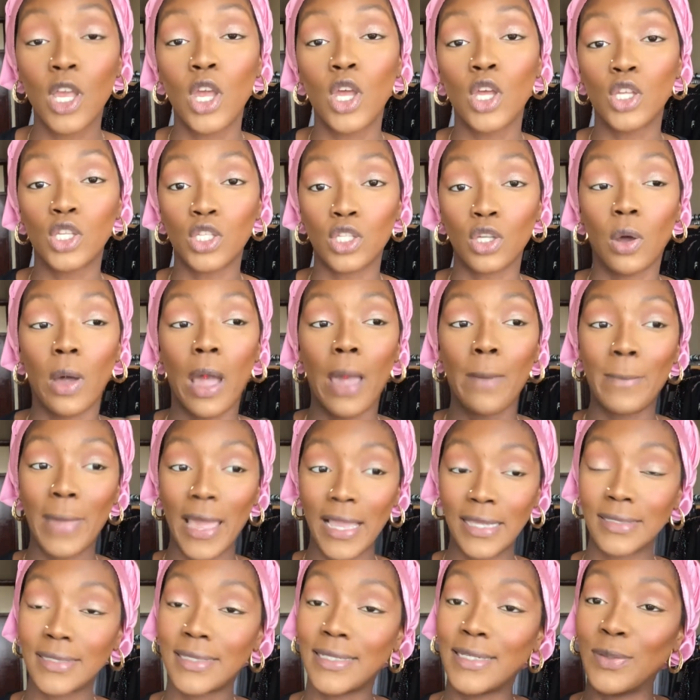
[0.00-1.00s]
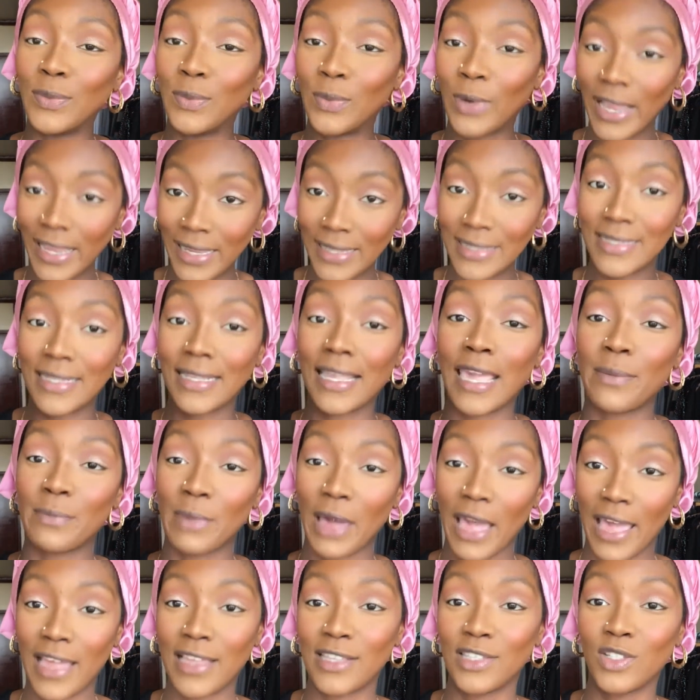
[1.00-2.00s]
So I'm actually waiting to get
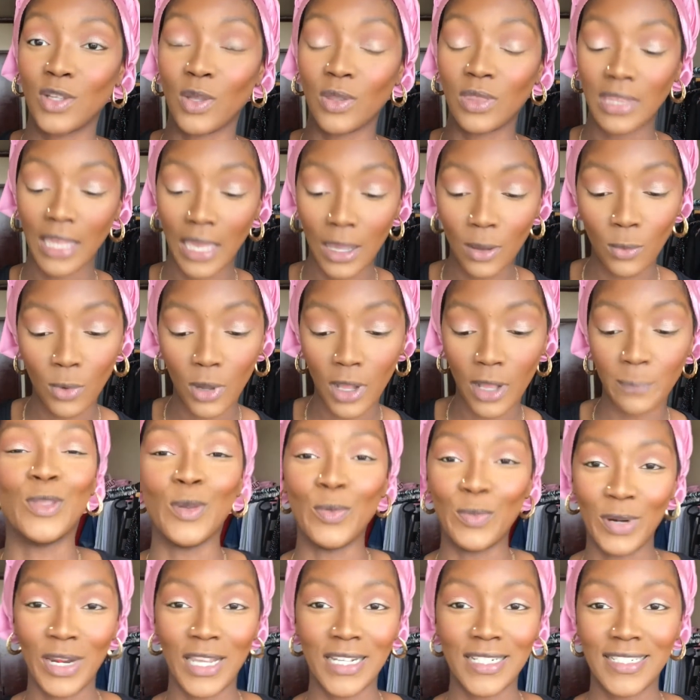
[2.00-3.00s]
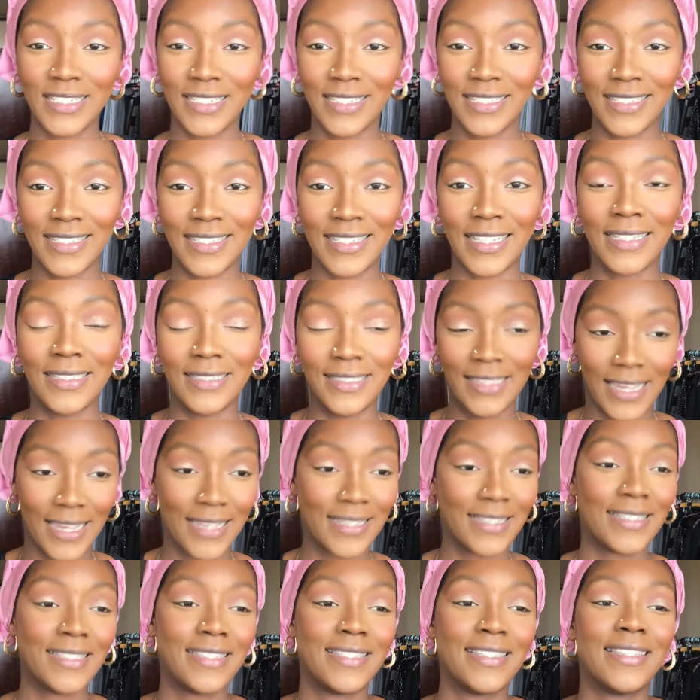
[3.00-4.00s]
my hands on that one. The blushes,
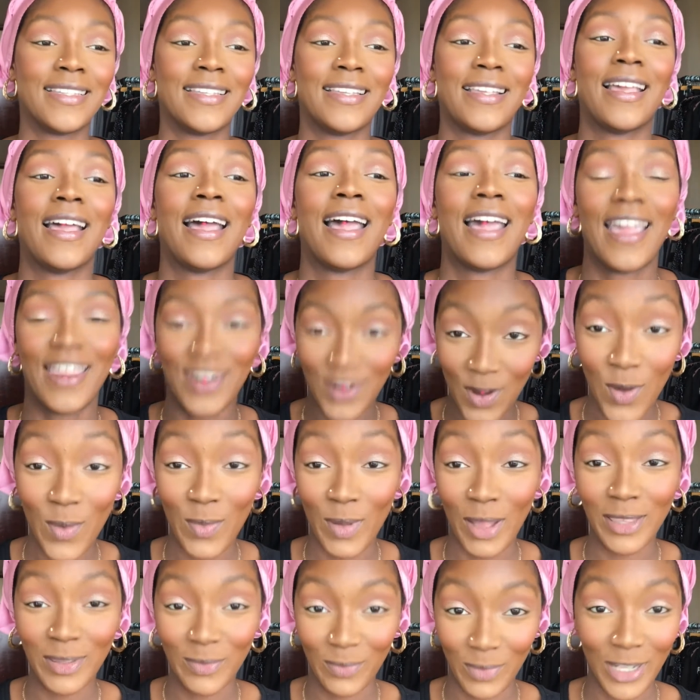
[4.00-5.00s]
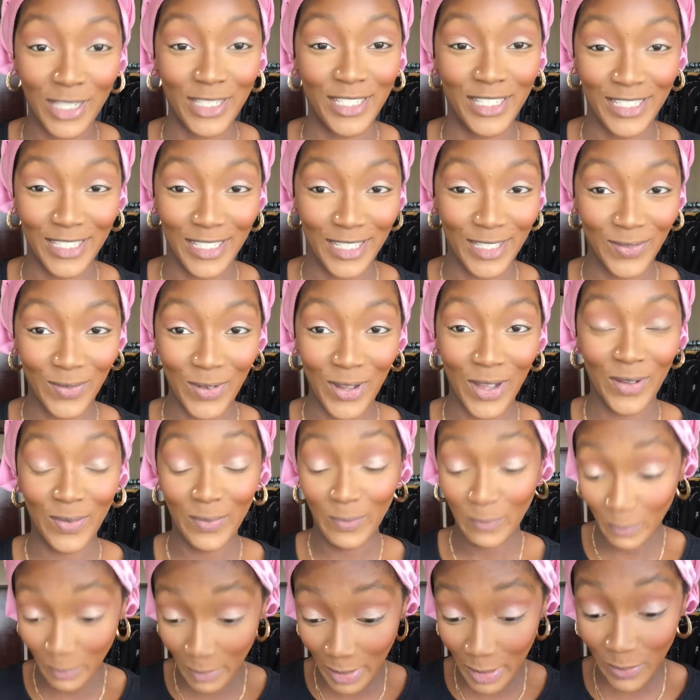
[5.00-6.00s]
yes, I know about the blushes as well.
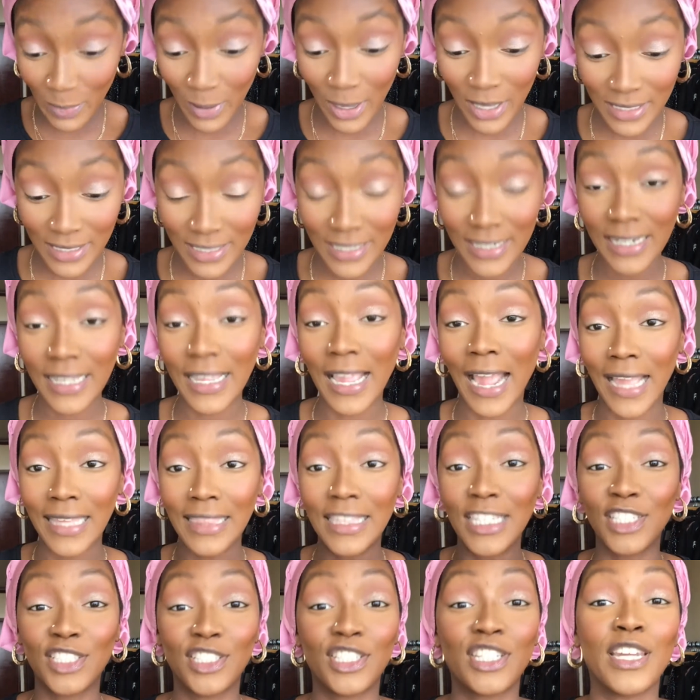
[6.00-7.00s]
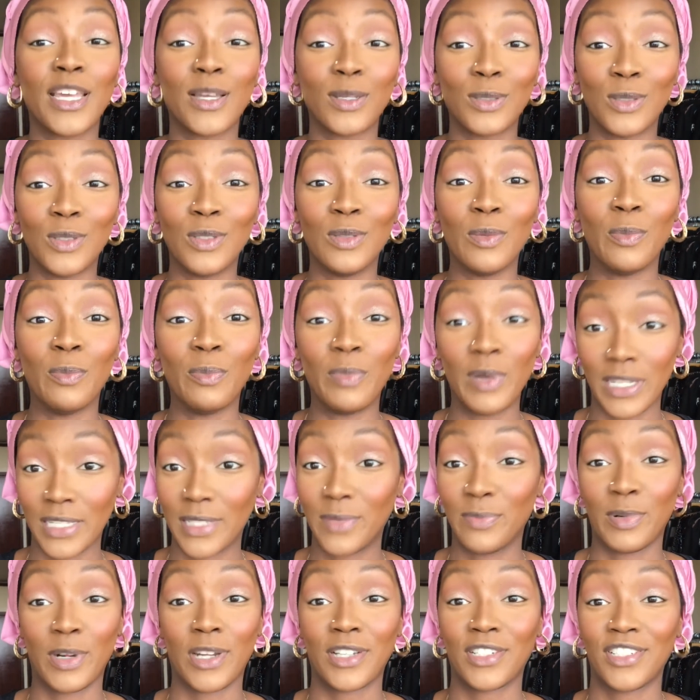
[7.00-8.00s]
Me personally, I think Chanel do the
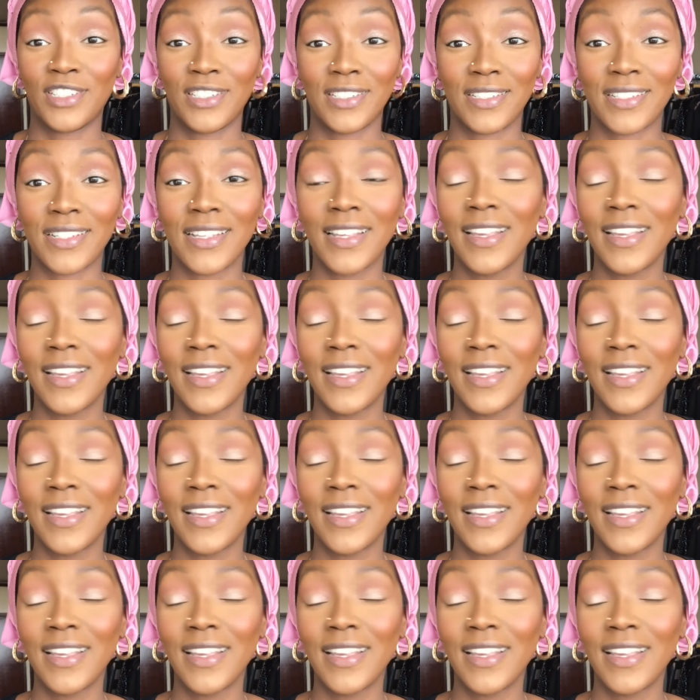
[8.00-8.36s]
best blushes.